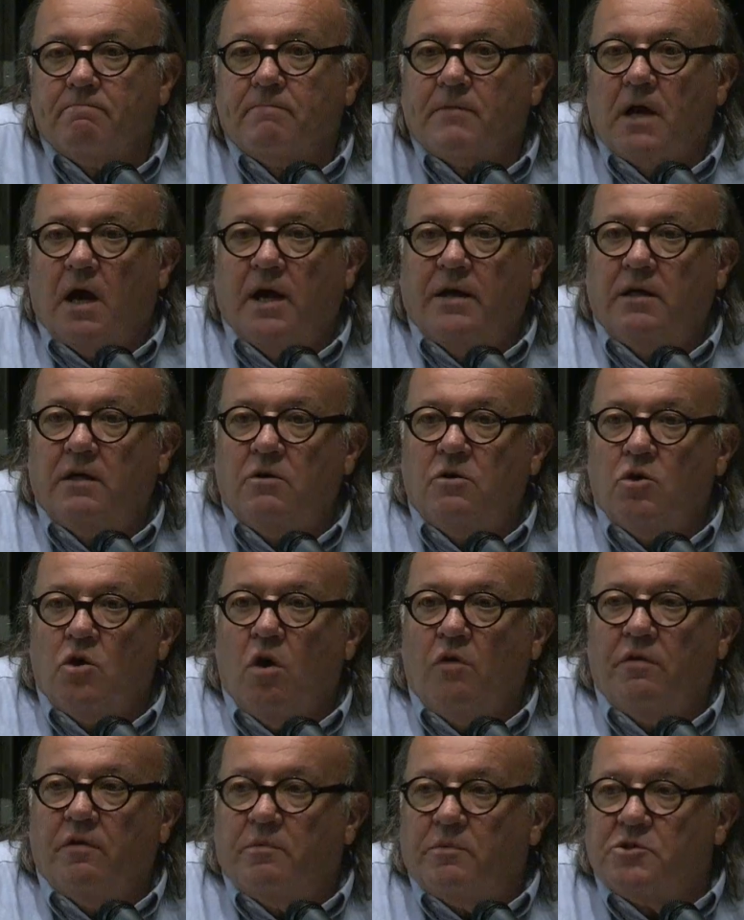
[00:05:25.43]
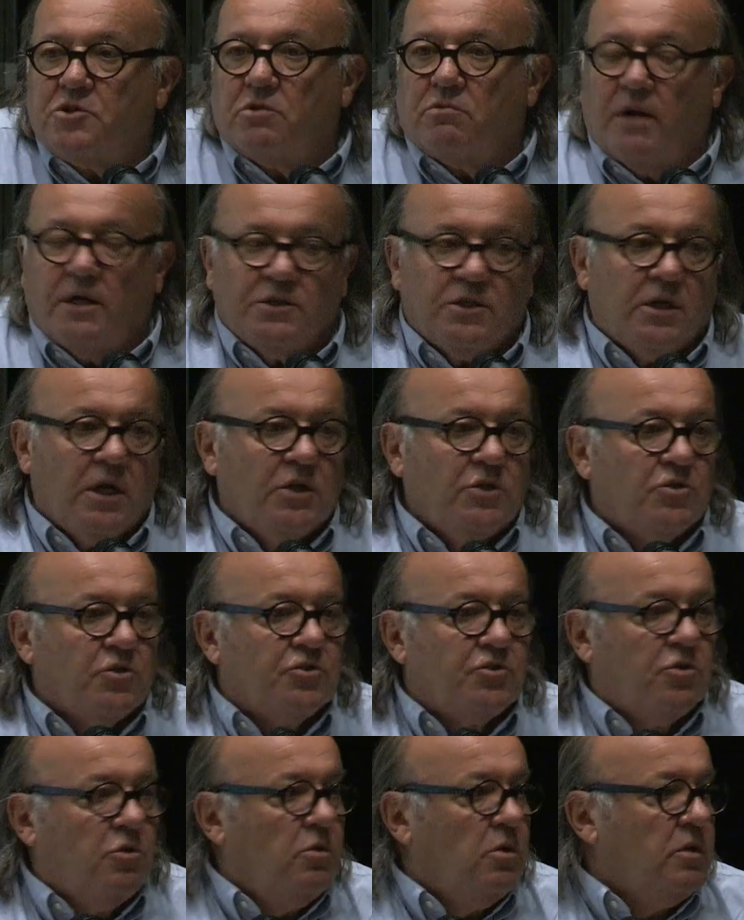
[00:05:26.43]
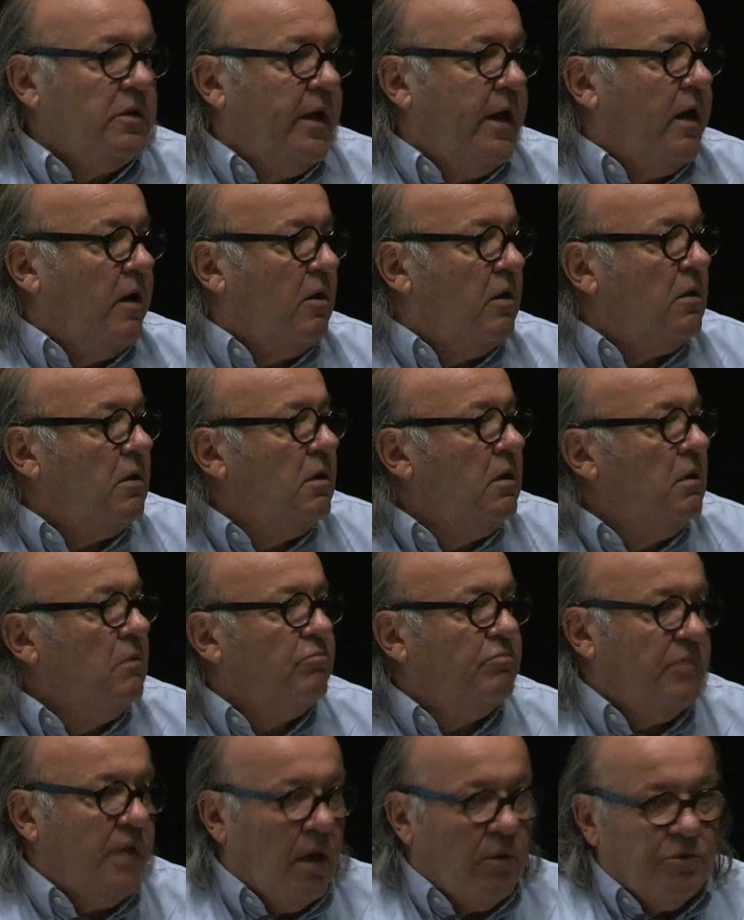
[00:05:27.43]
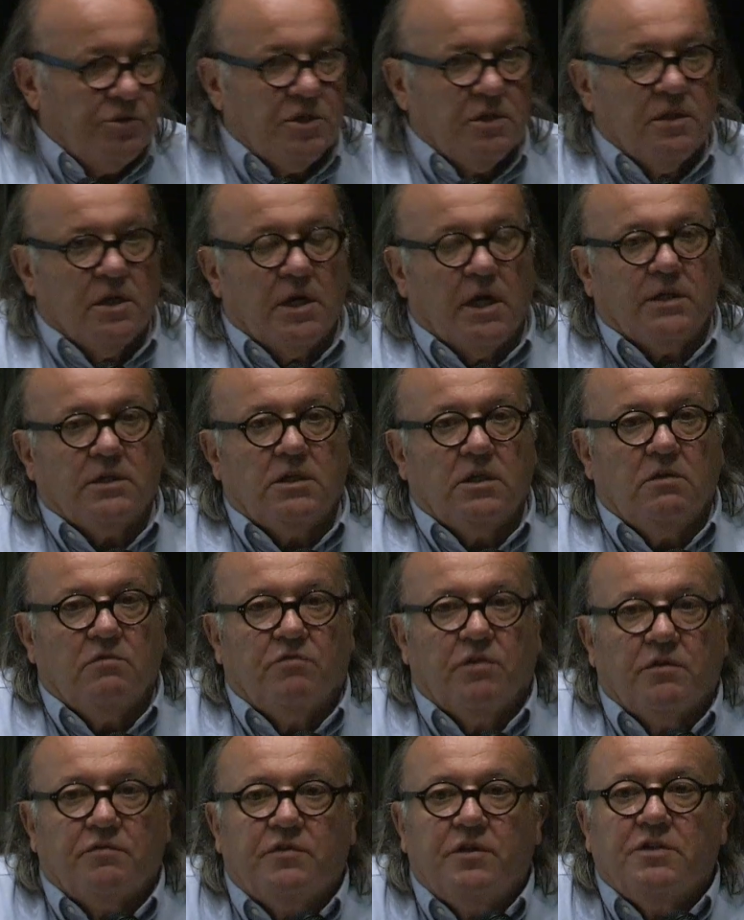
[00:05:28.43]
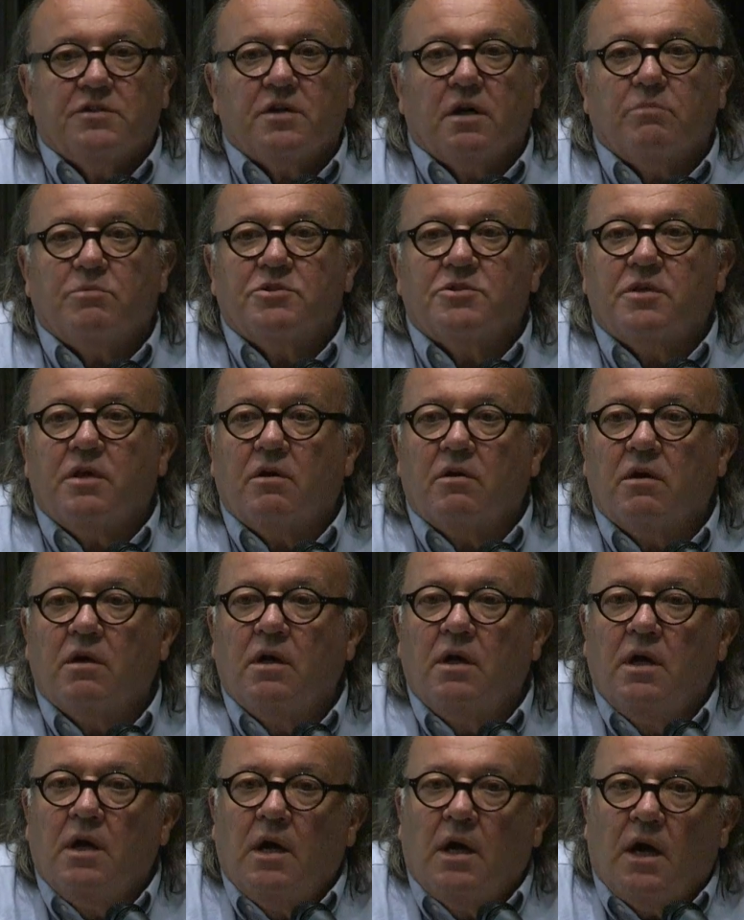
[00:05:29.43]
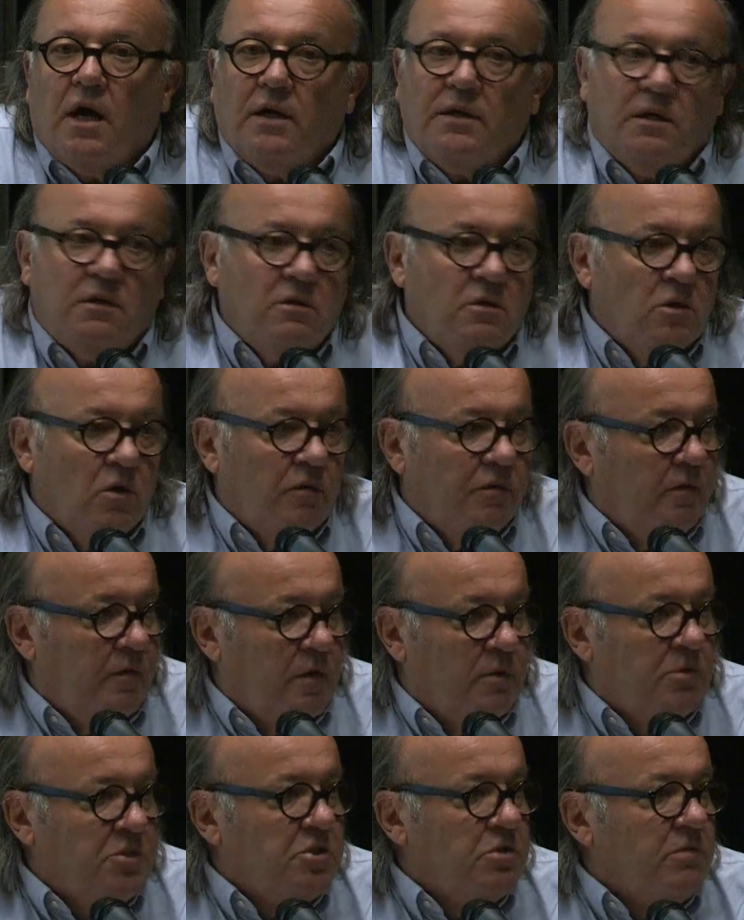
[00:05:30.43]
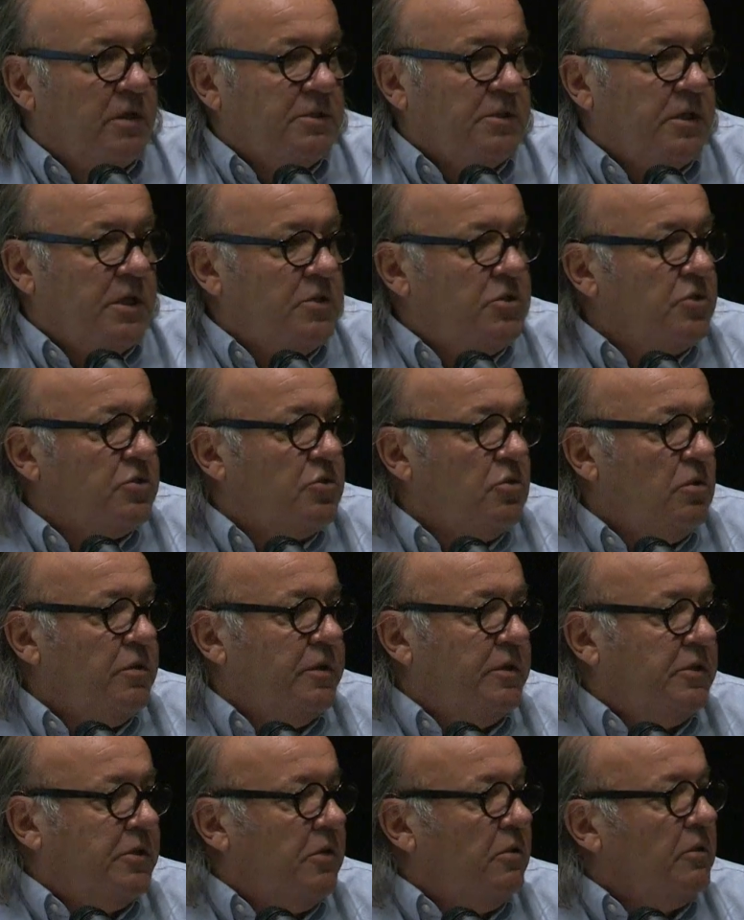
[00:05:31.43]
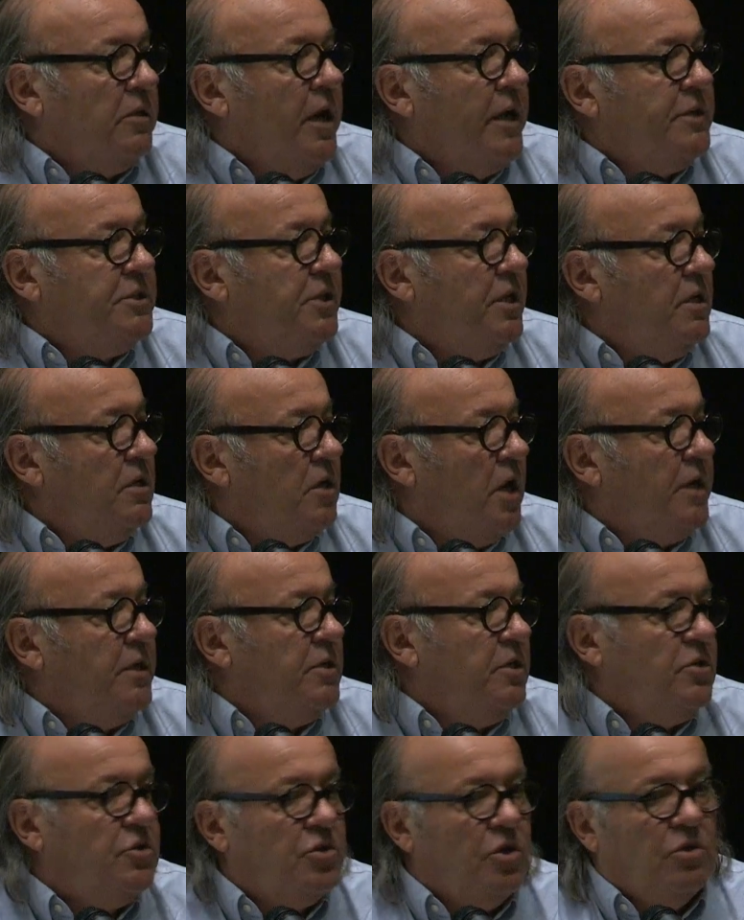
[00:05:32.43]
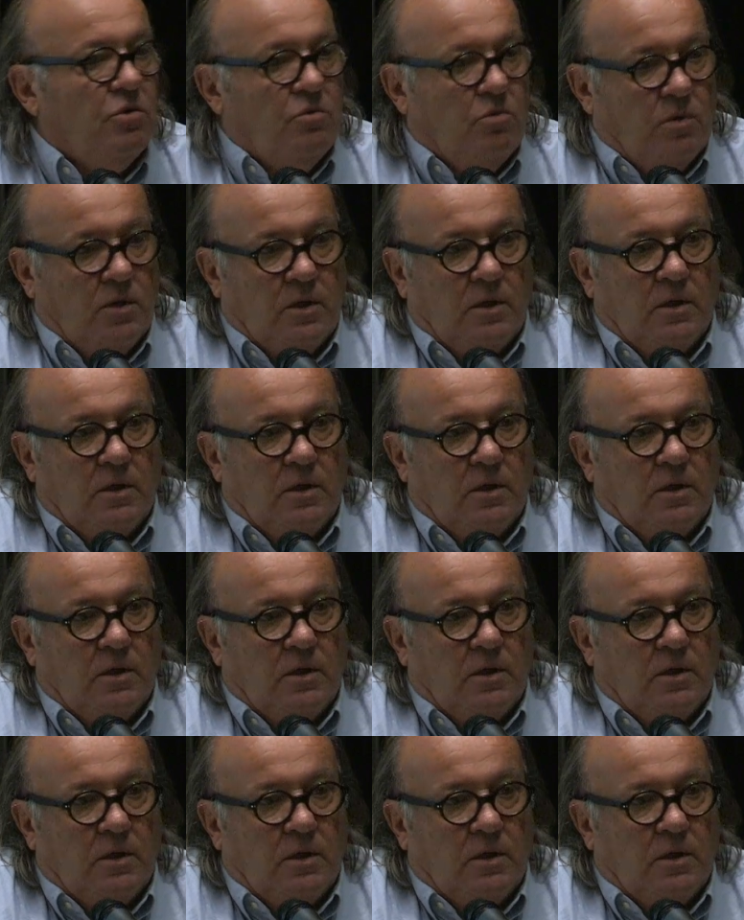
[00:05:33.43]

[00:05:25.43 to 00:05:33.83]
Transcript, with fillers: I didn't know there was a residential school there. That was in the 1950s, I was there. I didn't know that there was a residential school there until 1992.